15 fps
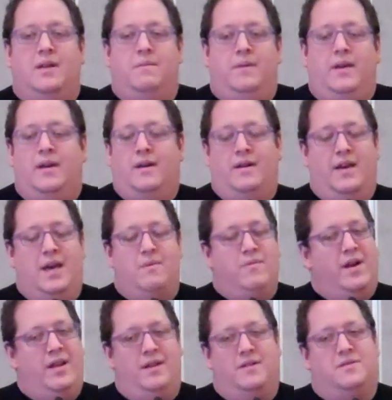could be a ham
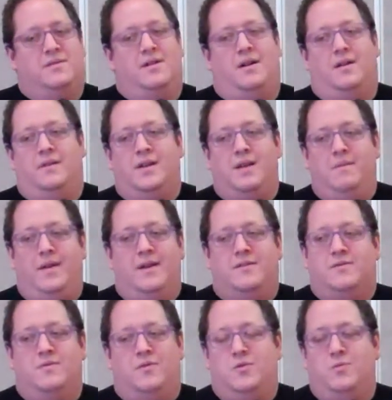radio soul. It could be a
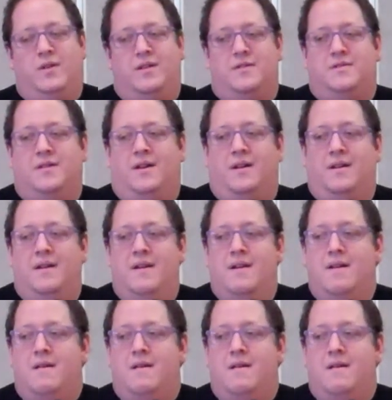Twitter soul.